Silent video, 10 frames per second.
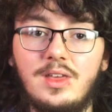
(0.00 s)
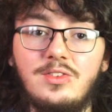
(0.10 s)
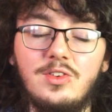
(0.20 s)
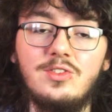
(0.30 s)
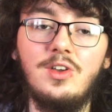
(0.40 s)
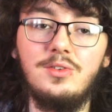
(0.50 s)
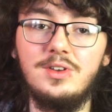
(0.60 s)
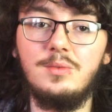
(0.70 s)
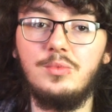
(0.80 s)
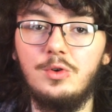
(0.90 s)
That's a
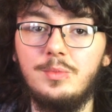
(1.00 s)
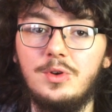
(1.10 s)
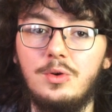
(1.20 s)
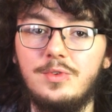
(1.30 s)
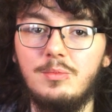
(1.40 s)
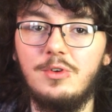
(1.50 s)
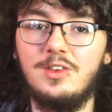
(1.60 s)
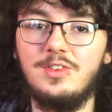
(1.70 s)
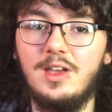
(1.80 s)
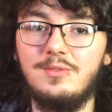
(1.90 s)
solid improvement over the
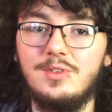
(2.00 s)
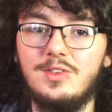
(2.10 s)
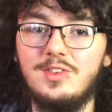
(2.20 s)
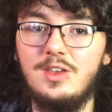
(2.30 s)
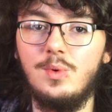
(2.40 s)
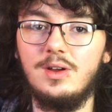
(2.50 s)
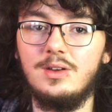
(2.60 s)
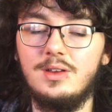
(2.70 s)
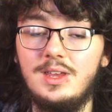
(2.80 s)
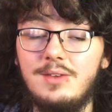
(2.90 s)
price tag for the
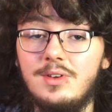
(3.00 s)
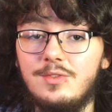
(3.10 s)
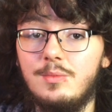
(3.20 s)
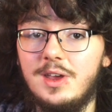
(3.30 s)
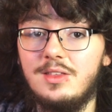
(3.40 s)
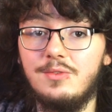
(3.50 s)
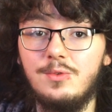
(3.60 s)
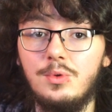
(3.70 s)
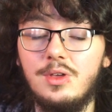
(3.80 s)
C1, even if you're paying the full